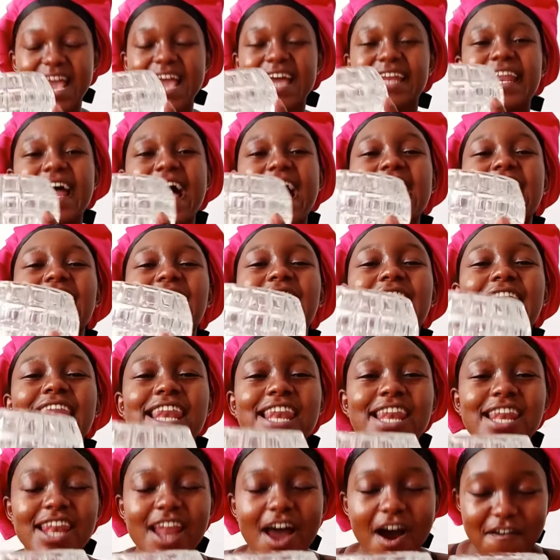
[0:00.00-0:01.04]
and I
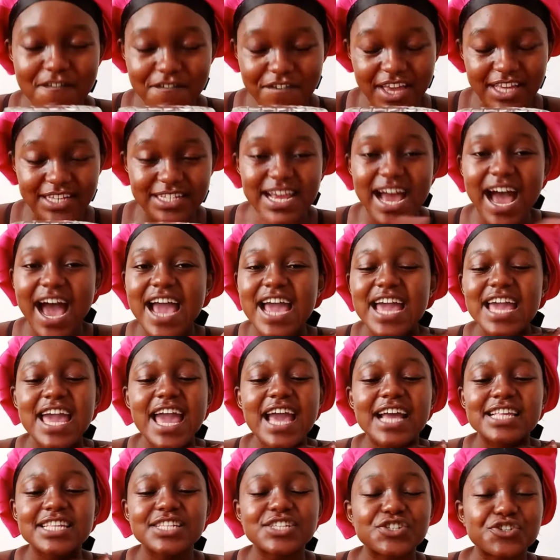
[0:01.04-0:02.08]
love it. I
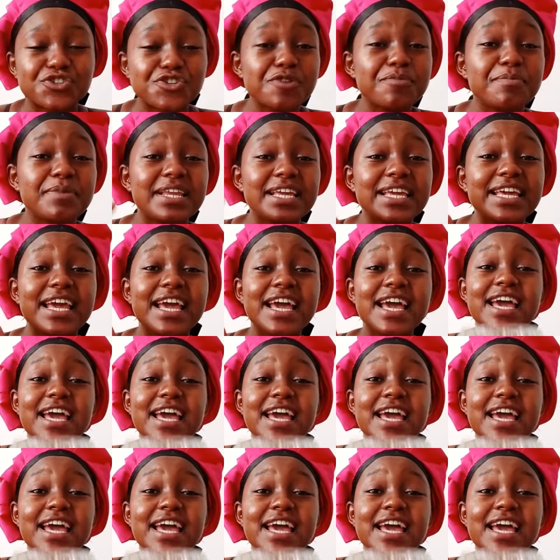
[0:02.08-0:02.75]
extremely